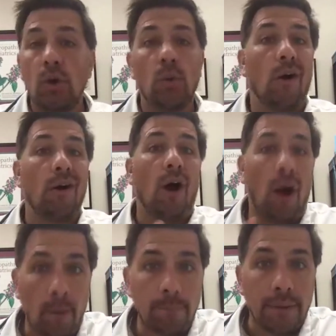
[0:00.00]
who are
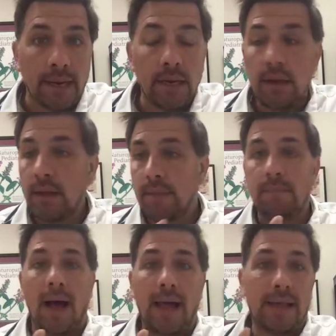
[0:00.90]
humping
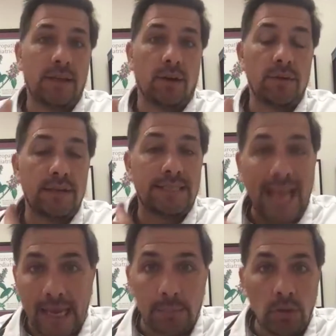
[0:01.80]
the
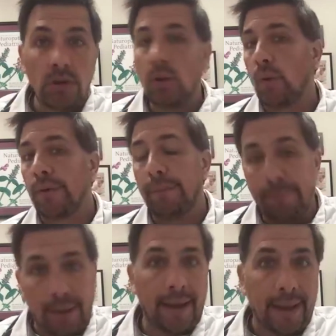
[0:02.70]
table or the
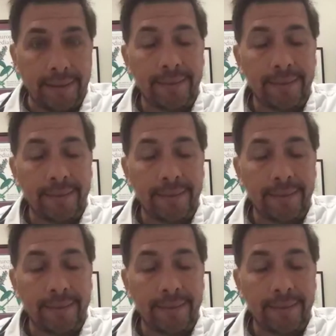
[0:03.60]
bed